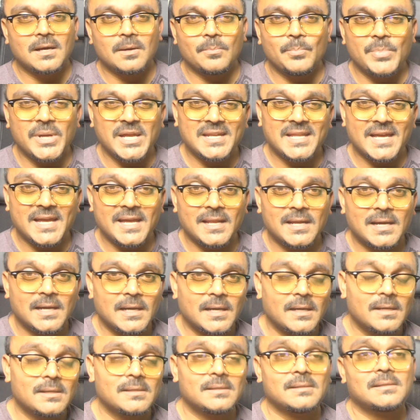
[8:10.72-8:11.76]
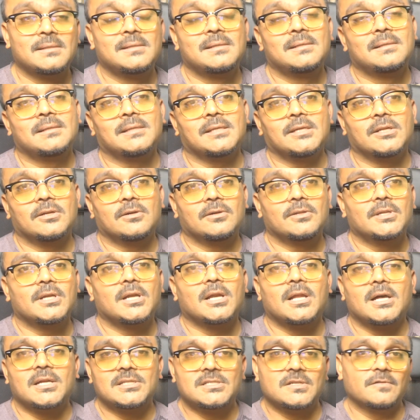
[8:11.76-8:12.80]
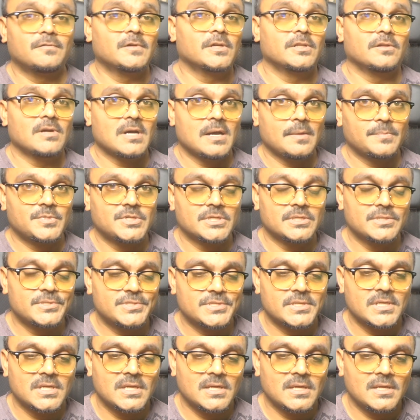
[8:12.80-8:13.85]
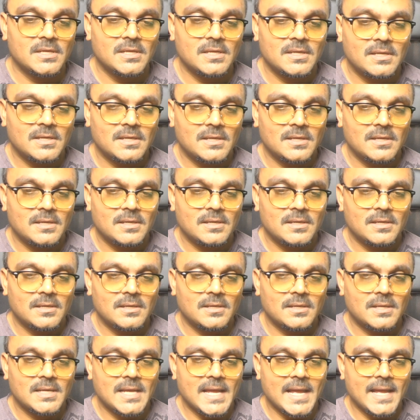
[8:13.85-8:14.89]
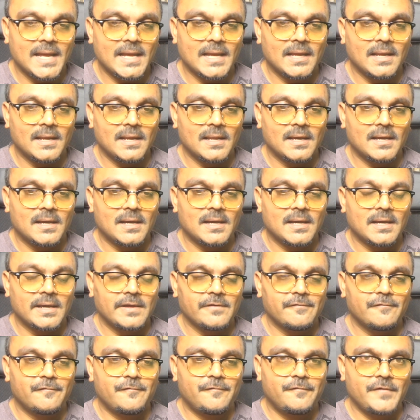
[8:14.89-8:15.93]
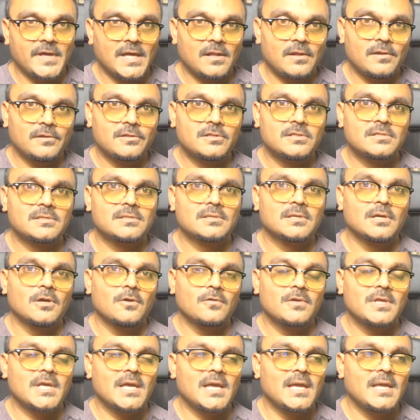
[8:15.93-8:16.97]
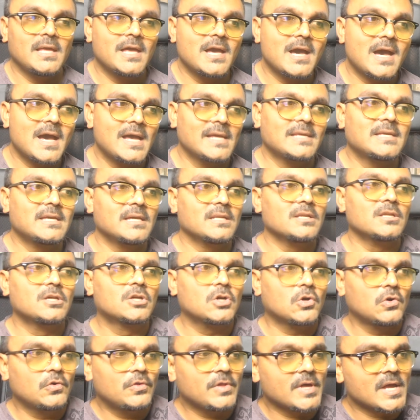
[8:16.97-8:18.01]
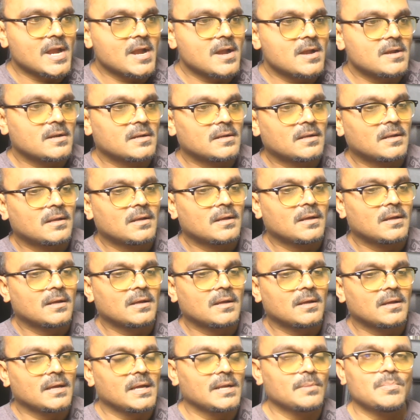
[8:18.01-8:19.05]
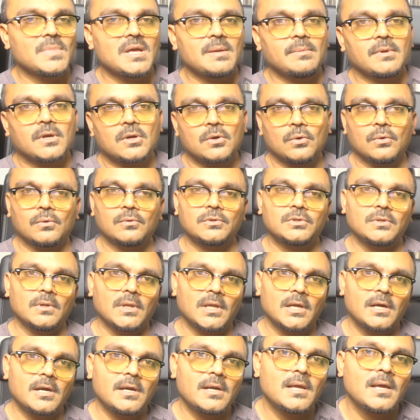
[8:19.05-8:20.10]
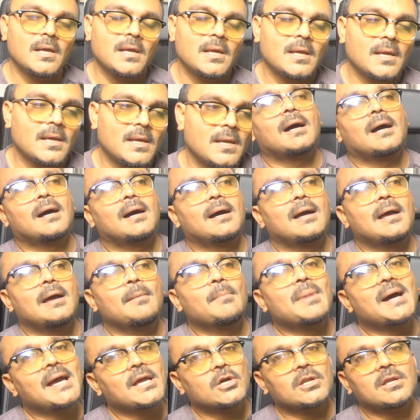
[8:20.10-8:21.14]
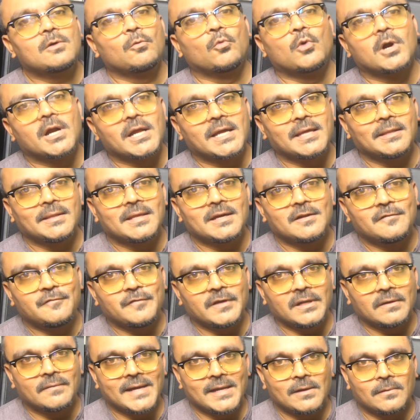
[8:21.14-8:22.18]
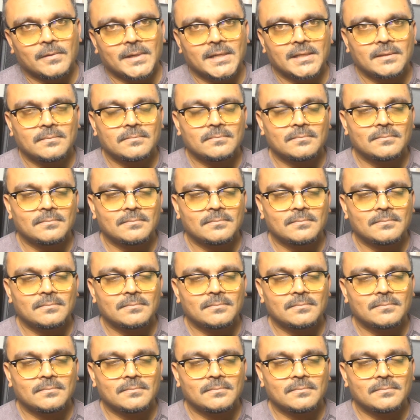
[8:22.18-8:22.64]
Big data, you know, there are lots of other options. And I felt, okay, yeah, I can go there. It may be cool to learn. Am I gonna work in that field right away?